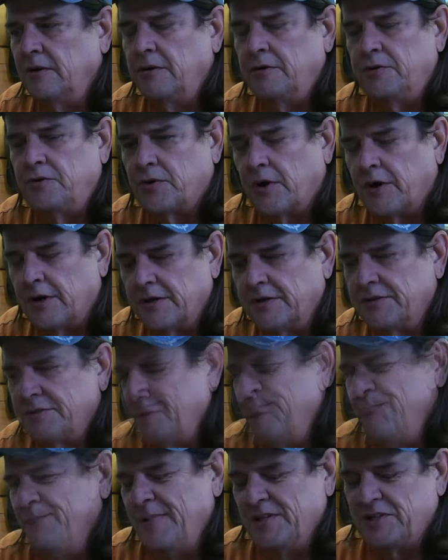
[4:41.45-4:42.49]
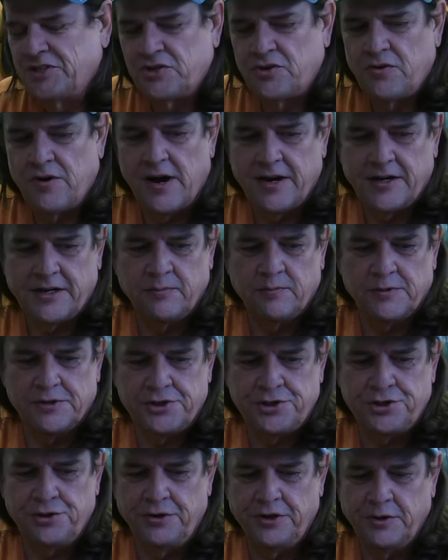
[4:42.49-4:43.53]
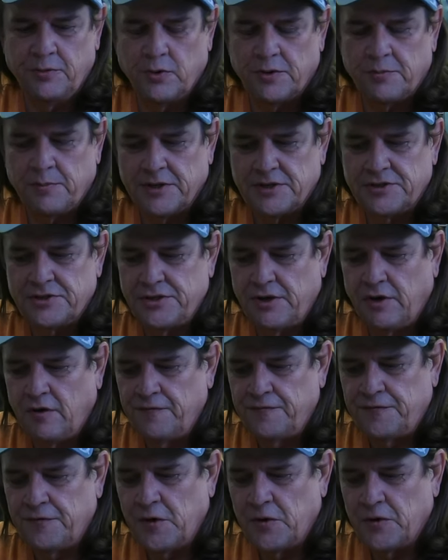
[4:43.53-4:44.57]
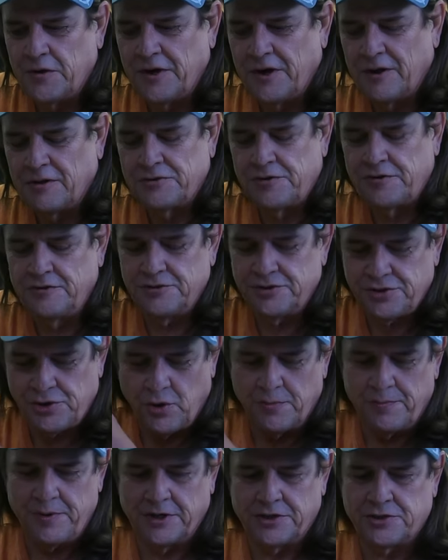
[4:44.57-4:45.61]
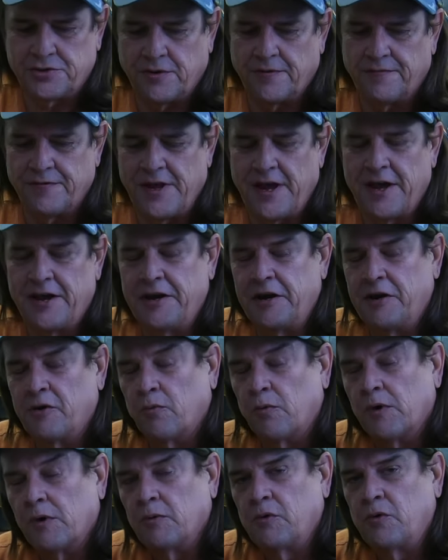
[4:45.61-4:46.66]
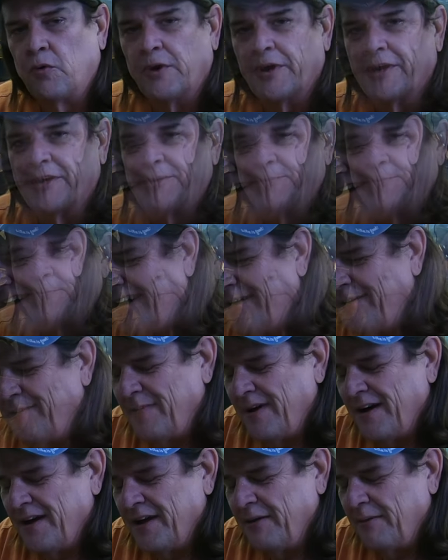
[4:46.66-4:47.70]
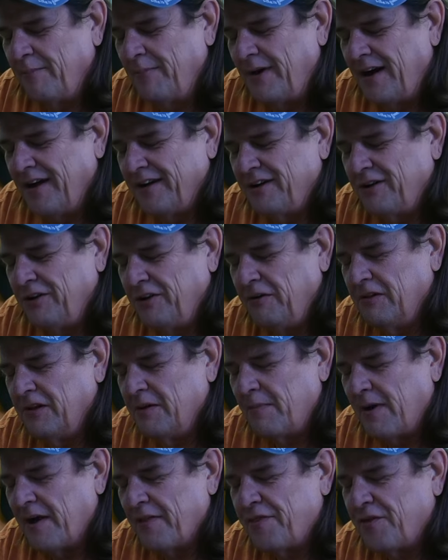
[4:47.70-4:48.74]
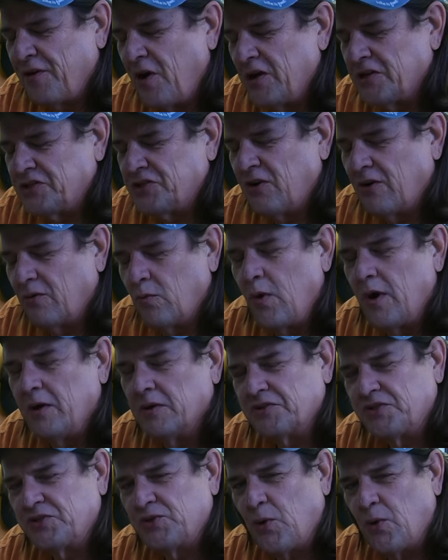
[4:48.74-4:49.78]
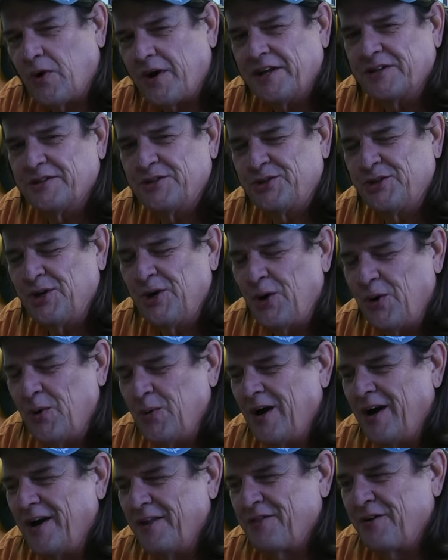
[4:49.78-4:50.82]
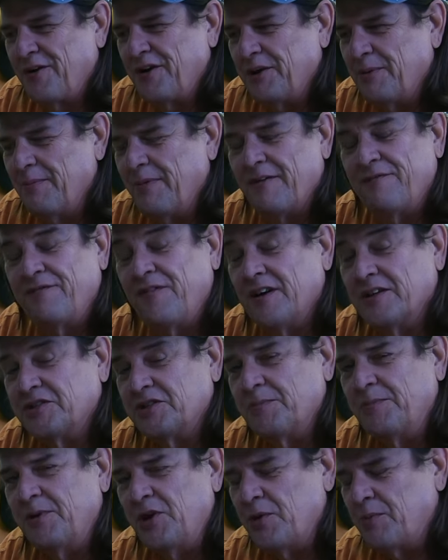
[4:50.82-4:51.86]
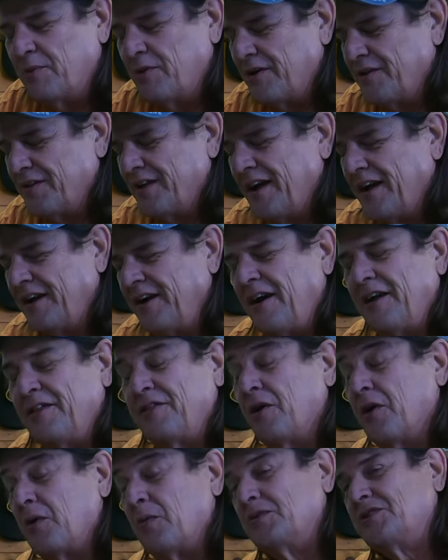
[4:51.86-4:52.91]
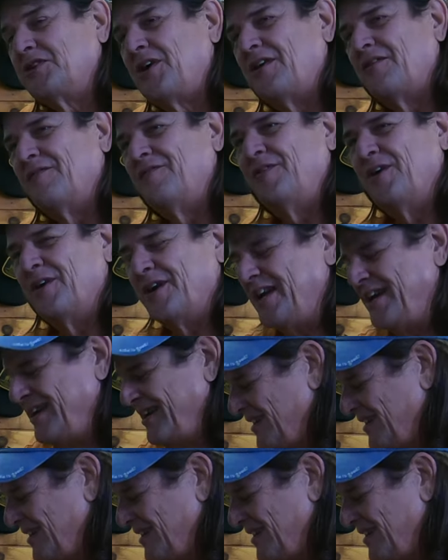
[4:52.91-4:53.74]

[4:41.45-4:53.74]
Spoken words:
drugs. Mrs. Kraken was shooting with my cell phone, and I'll show a picture of that here real quick. Clearly my thoughts aren't well sorted, so I thought you might find some humor in that. I thought it was kind of funny.